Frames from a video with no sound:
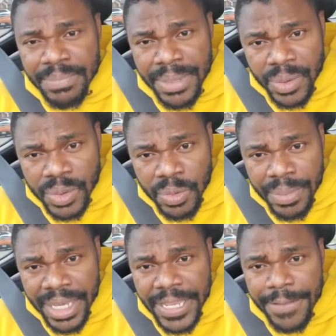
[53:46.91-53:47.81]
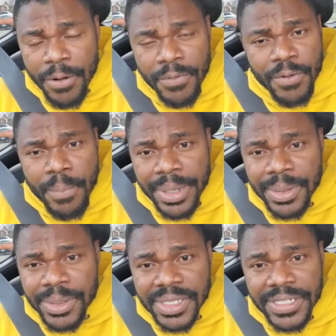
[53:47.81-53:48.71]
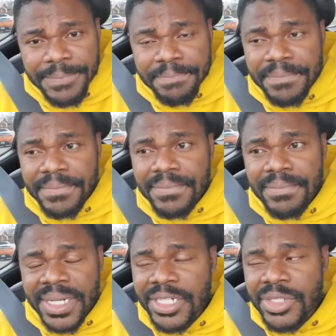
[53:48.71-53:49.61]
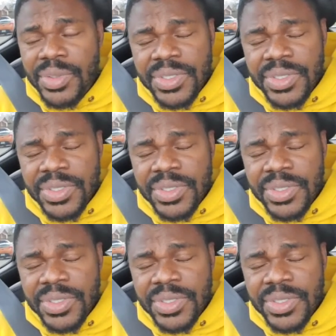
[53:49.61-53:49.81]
not because we don't have utility bills to pay